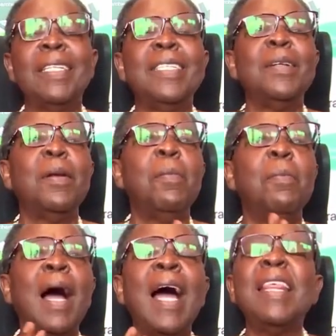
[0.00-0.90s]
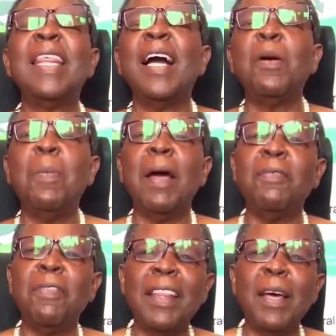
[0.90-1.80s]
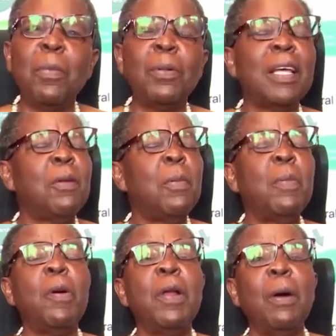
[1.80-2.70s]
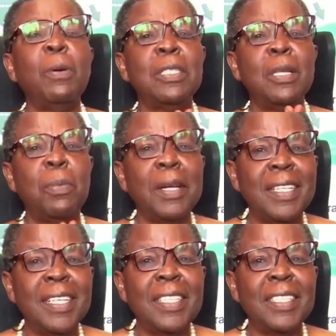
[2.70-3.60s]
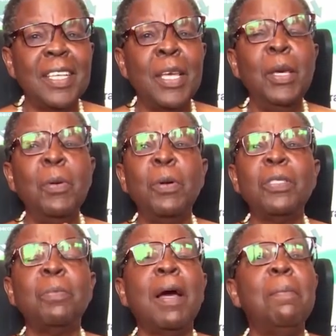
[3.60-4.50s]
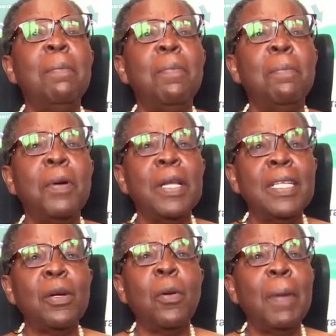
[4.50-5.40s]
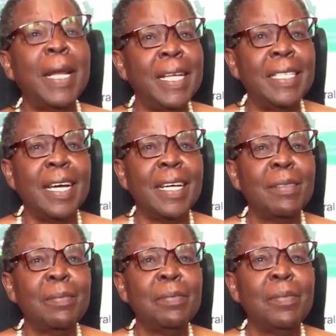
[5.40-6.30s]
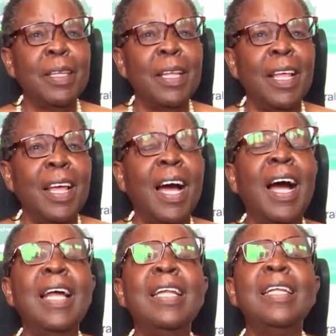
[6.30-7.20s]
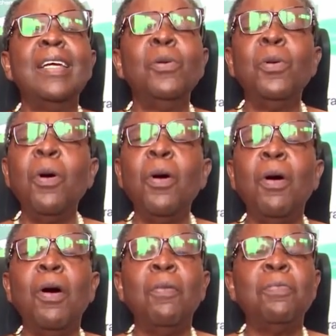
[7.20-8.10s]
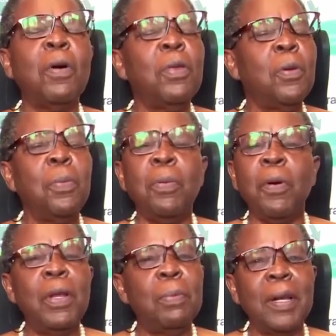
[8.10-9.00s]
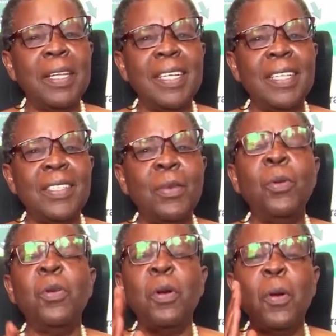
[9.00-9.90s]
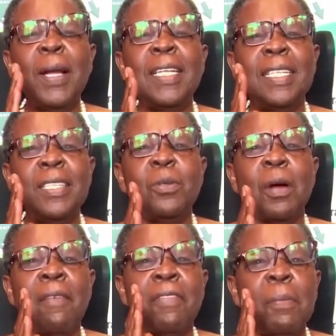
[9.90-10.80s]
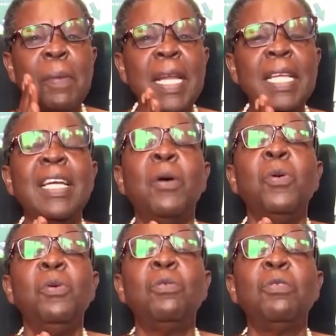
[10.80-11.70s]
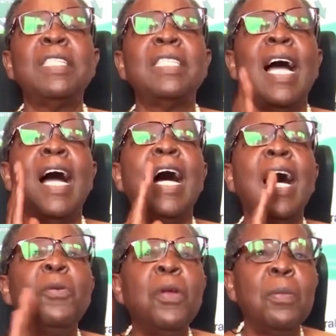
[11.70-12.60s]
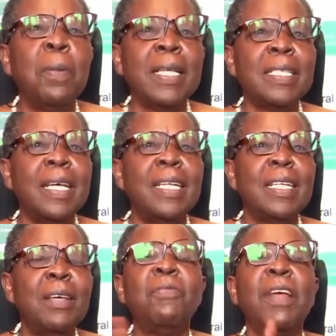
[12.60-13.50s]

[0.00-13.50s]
But I thank my father, because I remember when I was in politics, he was my political manager. And you know, for you people in politics, you don't know what it is to have a manager who you trust 100%,